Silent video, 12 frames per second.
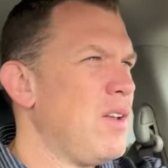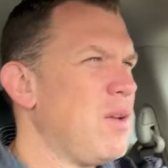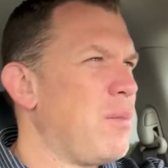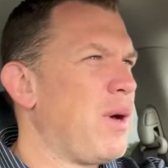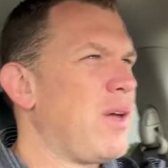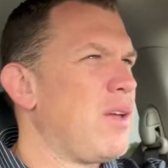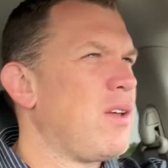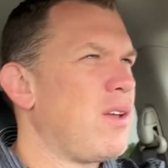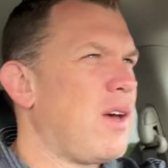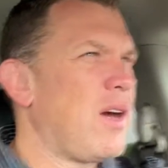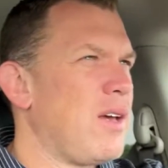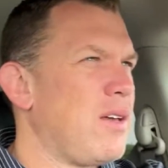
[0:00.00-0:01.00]
But
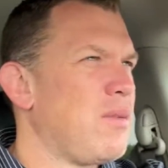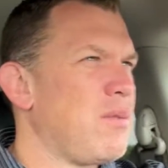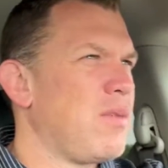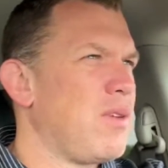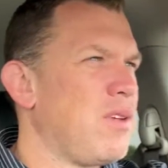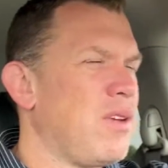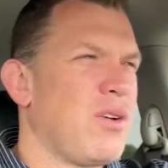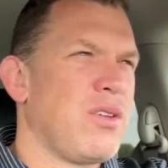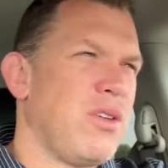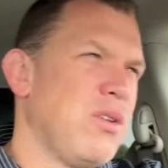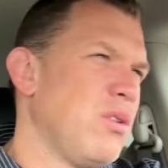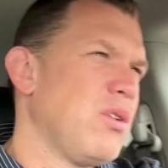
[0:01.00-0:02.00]

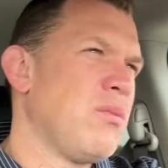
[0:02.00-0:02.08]
you and